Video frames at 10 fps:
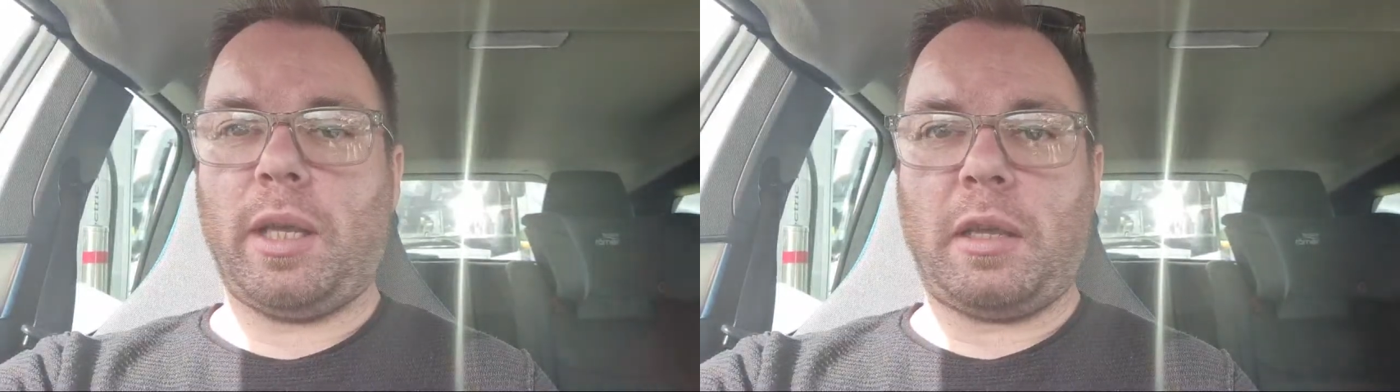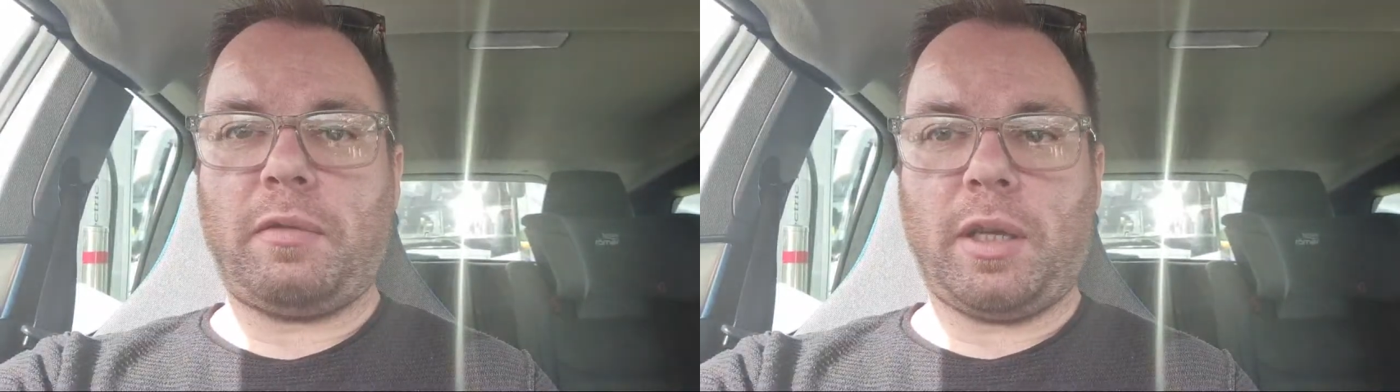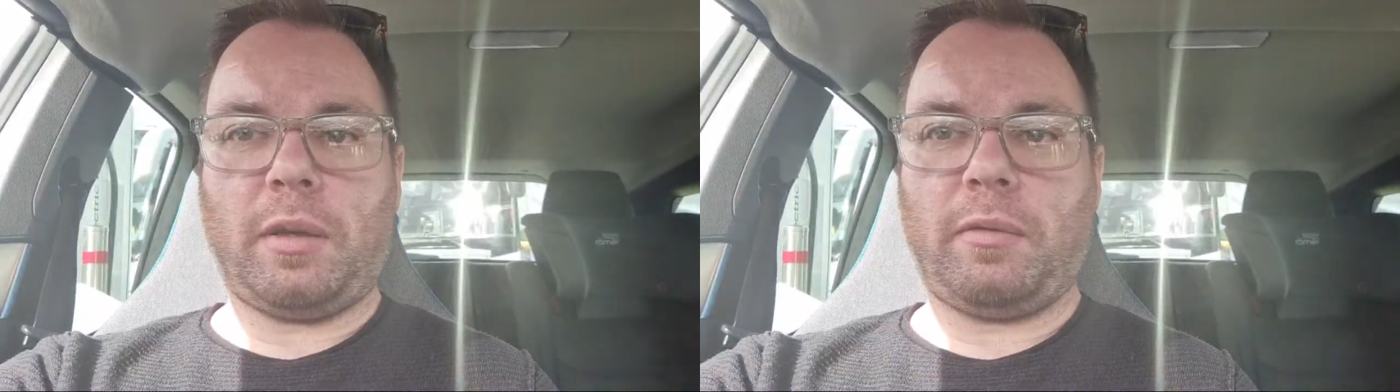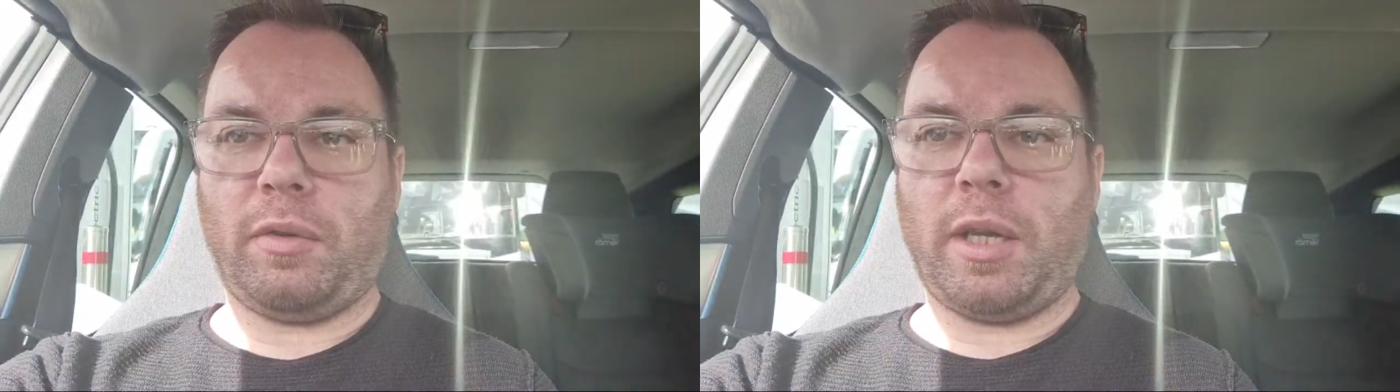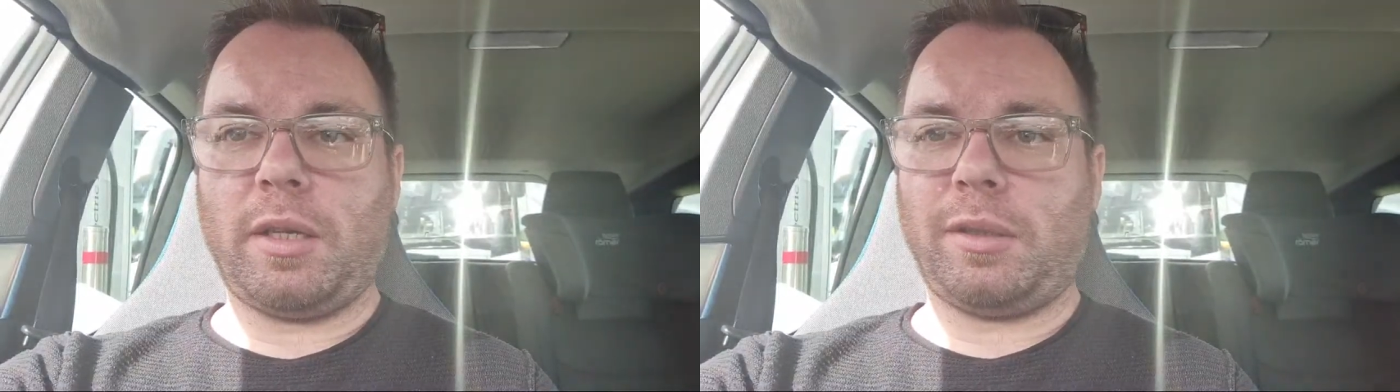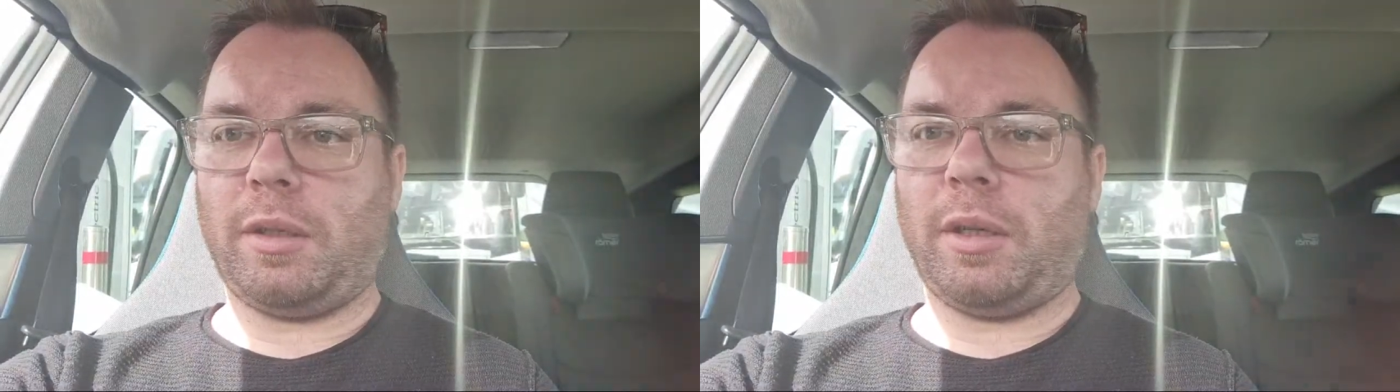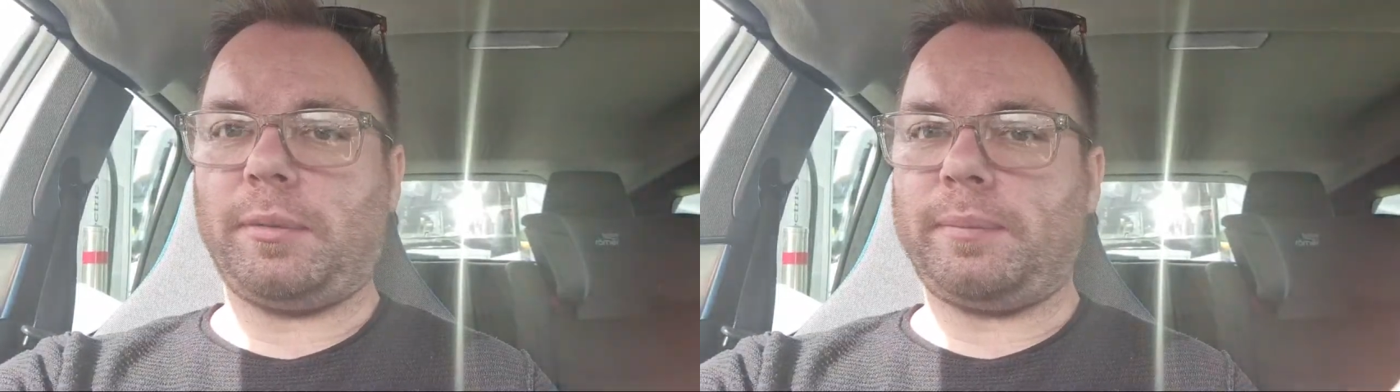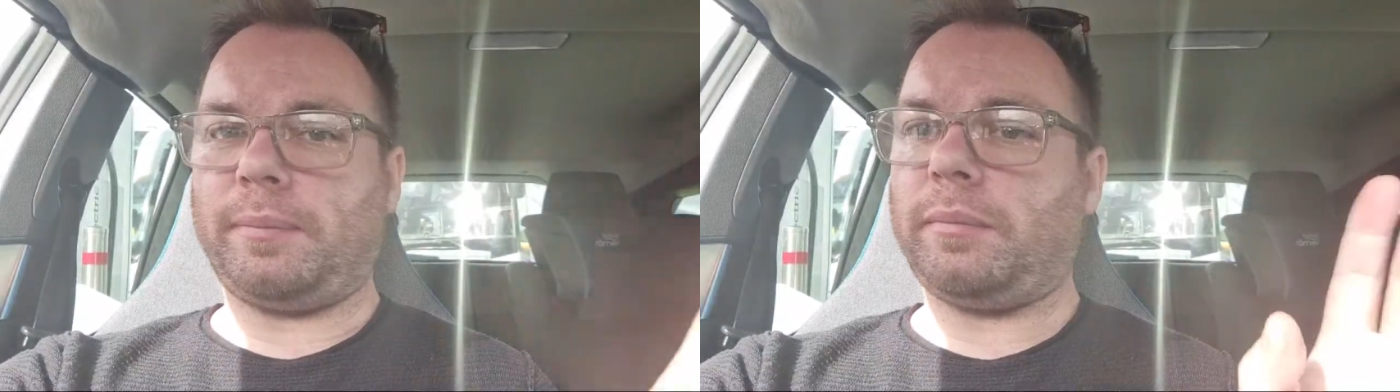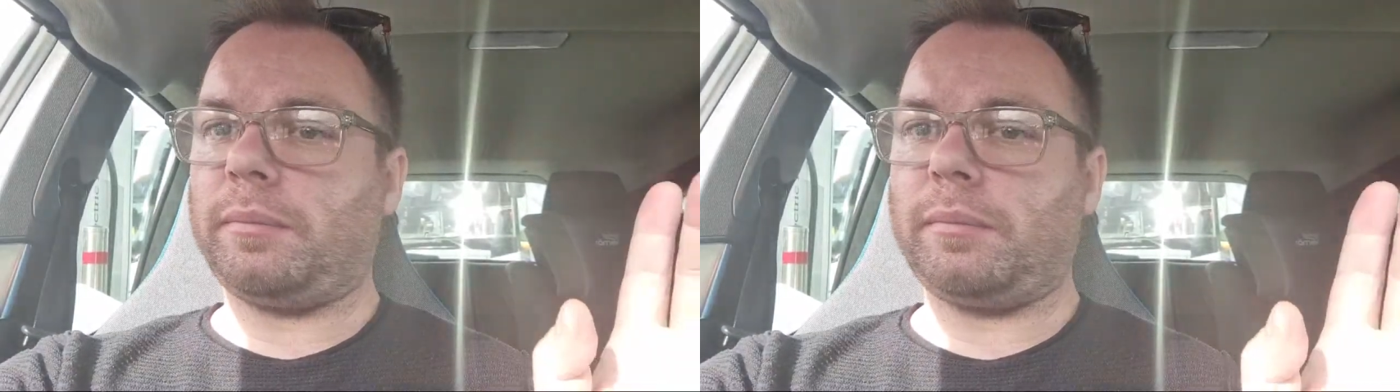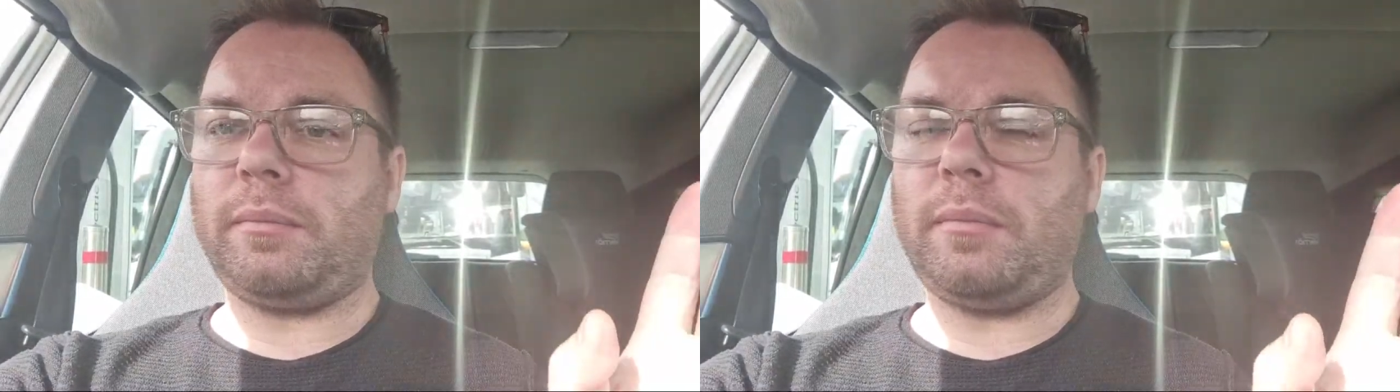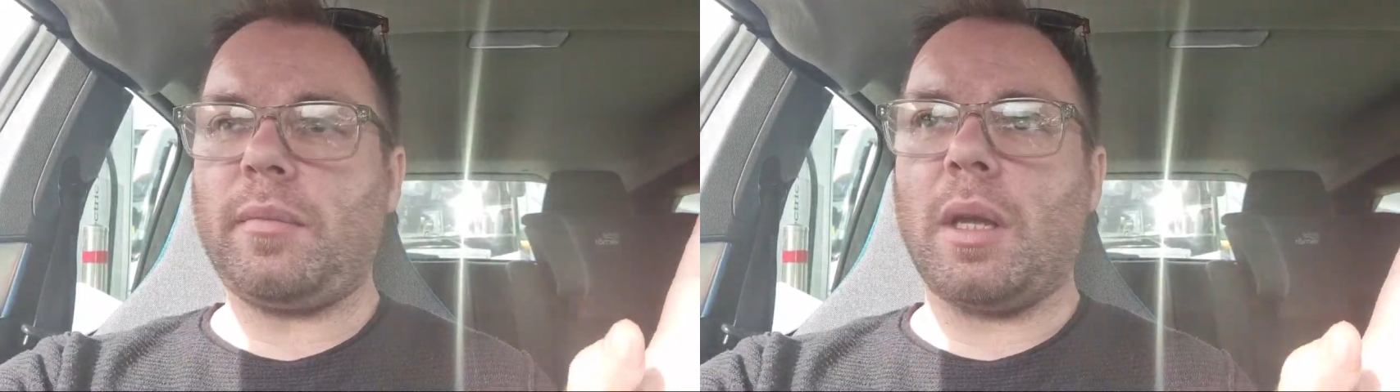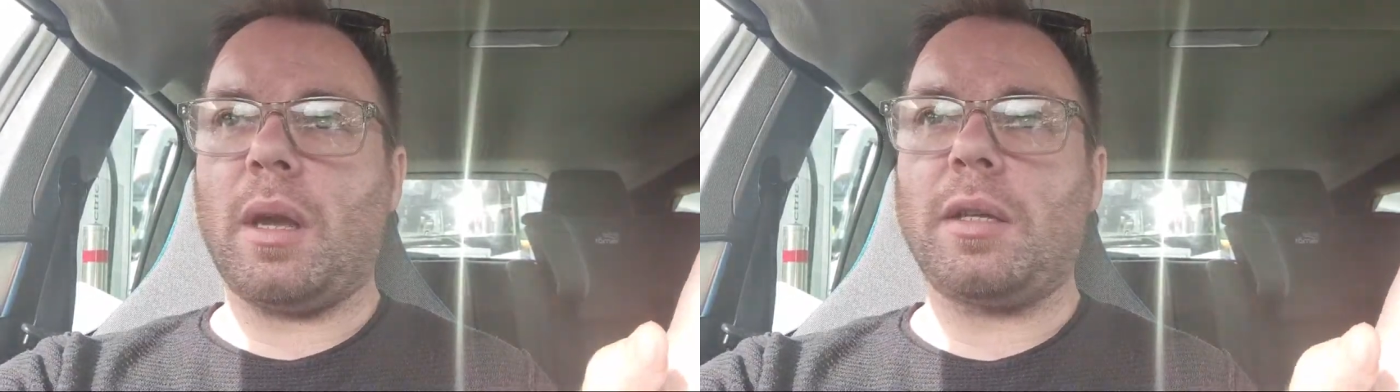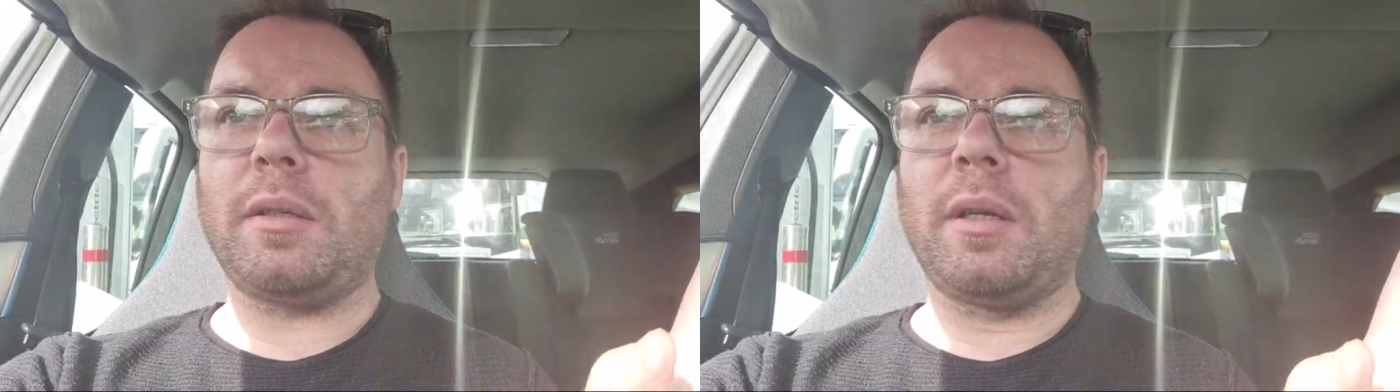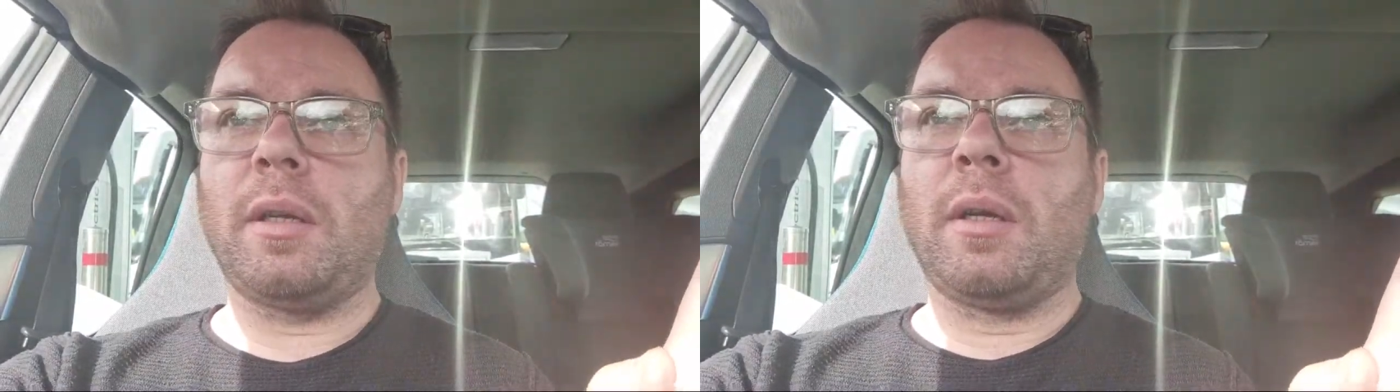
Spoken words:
EV 3 years ago. And